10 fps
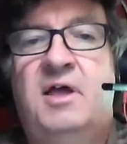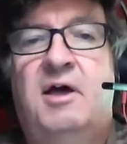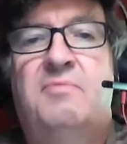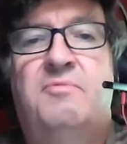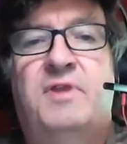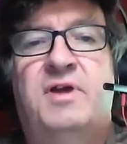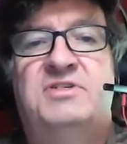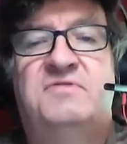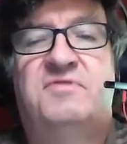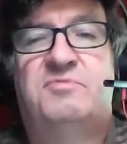um,
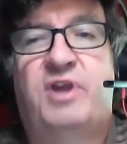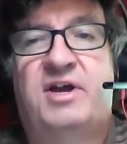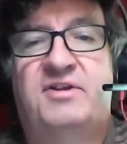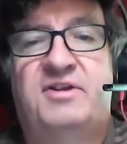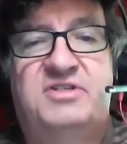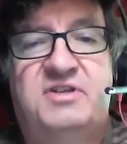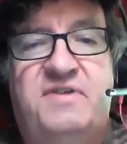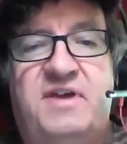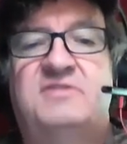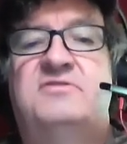ranging from recognition
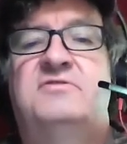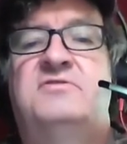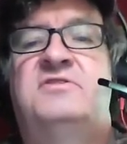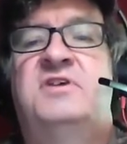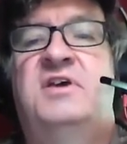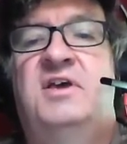of hazards,